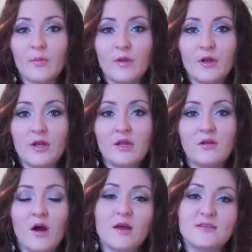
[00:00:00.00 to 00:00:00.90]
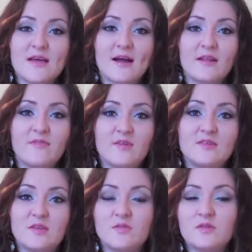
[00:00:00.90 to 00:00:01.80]
community, not exactly
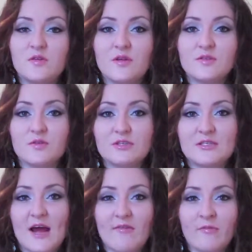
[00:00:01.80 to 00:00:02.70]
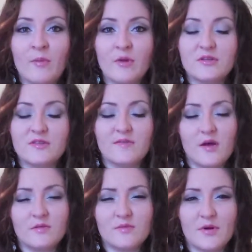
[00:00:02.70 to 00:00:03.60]
VCU students or staff members, if
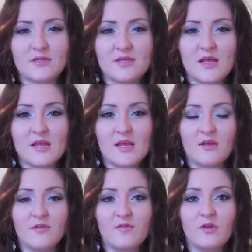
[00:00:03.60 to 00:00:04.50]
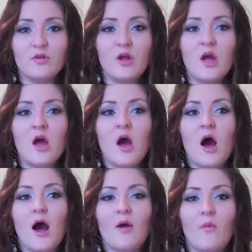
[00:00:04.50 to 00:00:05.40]
that was a person that they interviewed,
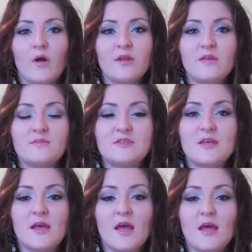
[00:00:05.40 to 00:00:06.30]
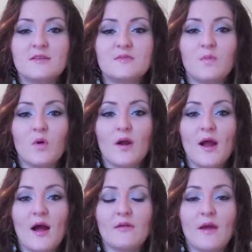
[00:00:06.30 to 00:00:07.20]
I wanted them to explore
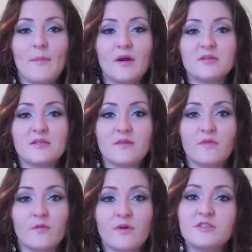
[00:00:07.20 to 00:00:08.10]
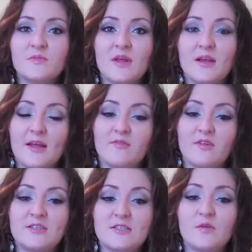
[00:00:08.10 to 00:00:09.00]
how that person of the Richmond and
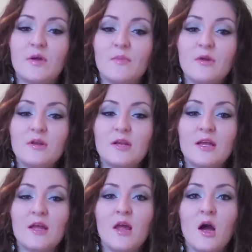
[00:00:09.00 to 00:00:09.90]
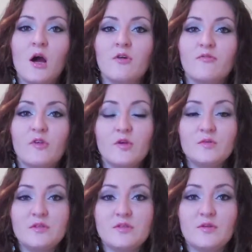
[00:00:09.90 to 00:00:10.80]
VCU community
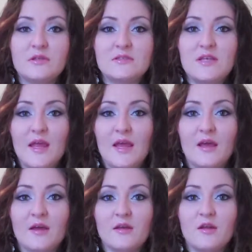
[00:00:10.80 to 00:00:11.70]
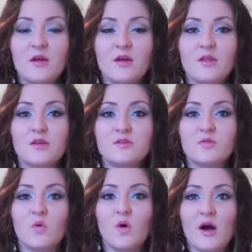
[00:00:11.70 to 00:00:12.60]
viewed students and the
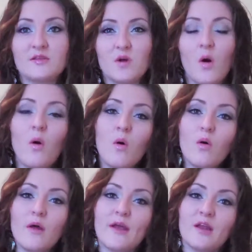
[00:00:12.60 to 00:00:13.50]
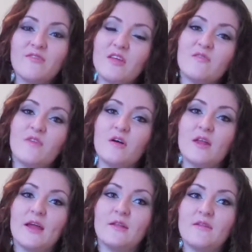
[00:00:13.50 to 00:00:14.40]
school as a whole, and if they felt
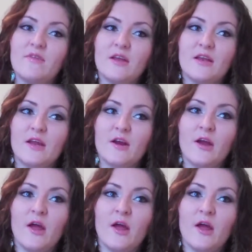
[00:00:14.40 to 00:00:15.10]
like living in